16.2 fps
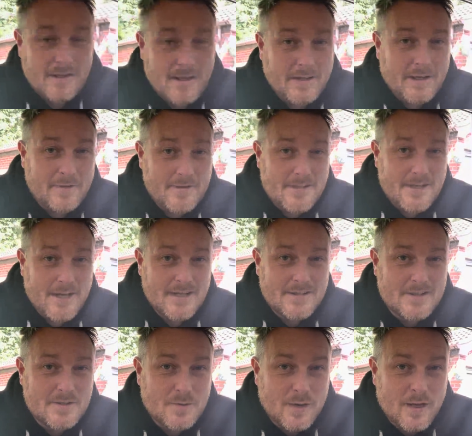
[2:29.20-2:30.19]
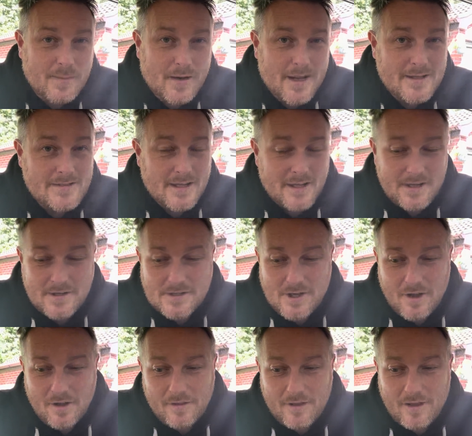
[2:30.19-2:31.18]
Darren starts his tweet by telling us
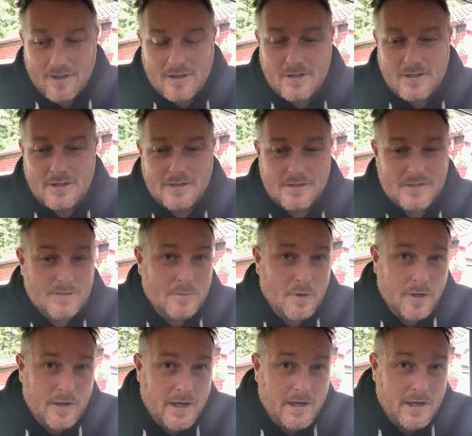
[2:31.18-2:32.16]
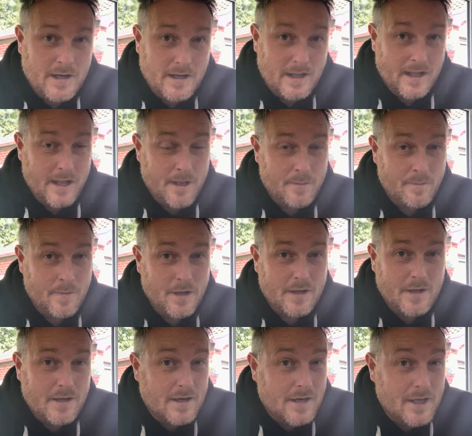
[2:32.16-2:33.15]
all that this morning him,
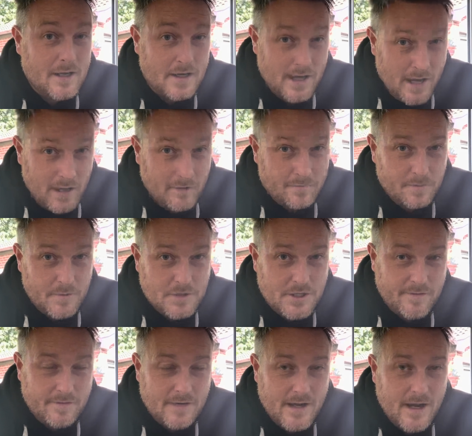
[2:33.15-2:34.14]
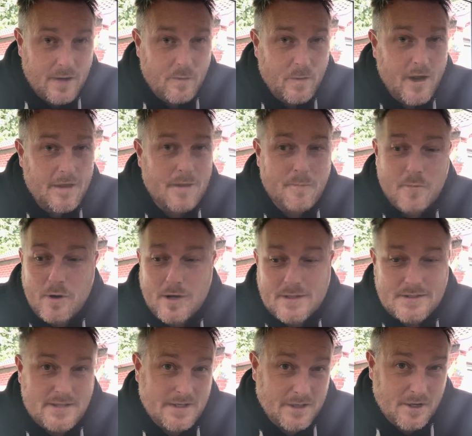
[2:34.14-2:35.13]
Nick and Hal from the Sheffield United Way and the
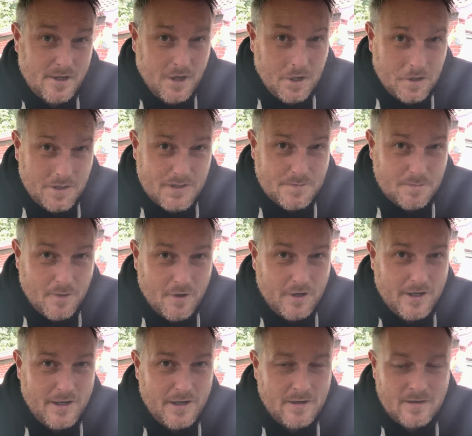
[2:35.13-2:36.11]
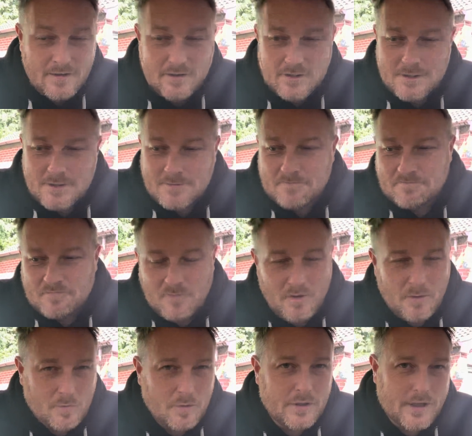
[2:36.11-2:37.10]
Prince had a call this morning.
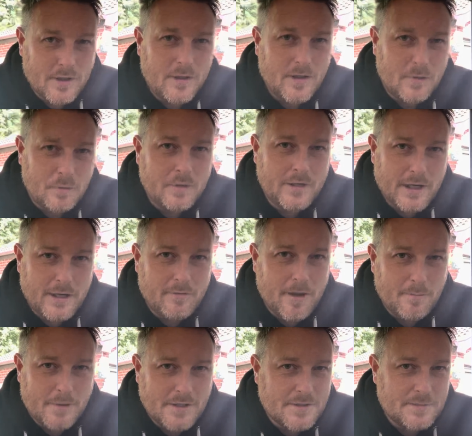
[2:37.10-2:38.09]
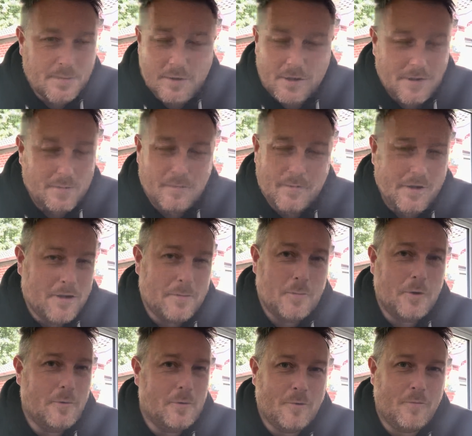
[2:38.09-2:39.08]
We'll get there one day, Ramblers, but at the
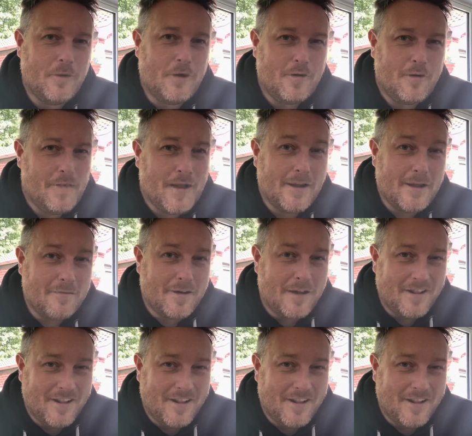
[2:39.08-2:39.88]
moment we're not on that level.